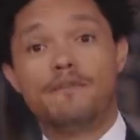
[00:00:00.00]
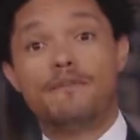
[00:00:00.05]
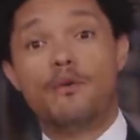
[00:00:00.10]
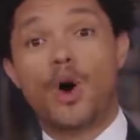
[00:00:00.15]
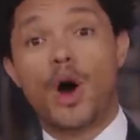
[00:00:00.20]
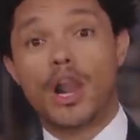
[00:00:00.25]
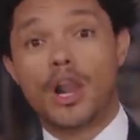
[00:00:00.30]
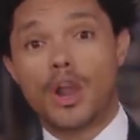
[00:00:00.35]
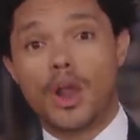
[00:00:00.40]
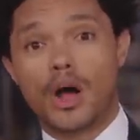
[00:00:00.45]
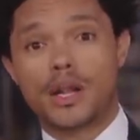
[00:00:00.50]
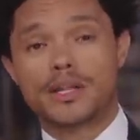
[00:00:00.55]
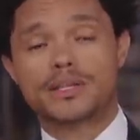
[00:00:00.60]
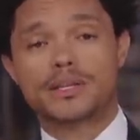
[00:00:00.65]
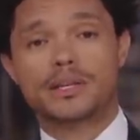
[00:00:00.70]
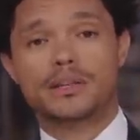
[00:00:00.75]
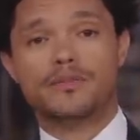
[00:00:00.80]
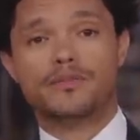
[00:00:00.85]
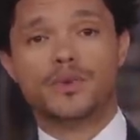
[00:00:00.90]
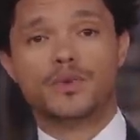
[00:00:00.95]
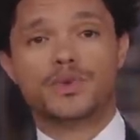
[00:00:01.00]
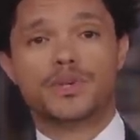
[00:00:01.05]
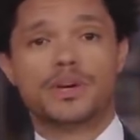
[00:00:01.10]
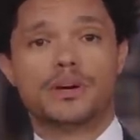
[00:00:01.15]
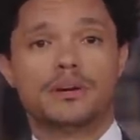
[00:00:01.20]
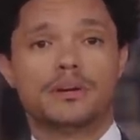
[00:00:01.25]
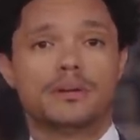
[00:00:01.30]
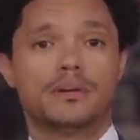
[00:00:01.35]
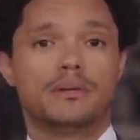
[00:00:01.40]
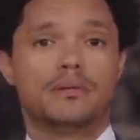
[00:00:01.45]
for a lot in the future,
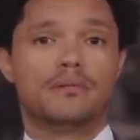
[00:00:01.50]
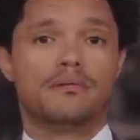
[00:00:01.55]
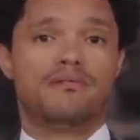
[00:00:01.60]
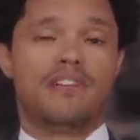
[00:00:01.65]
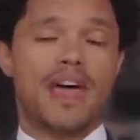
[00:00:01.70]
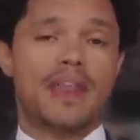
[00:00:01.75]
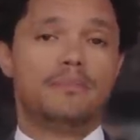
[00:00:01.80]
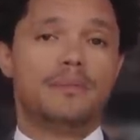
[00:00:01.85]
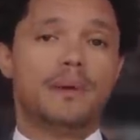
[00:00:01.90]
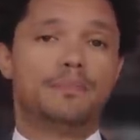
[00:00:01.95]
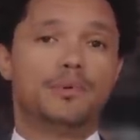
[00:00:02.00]
Vladimir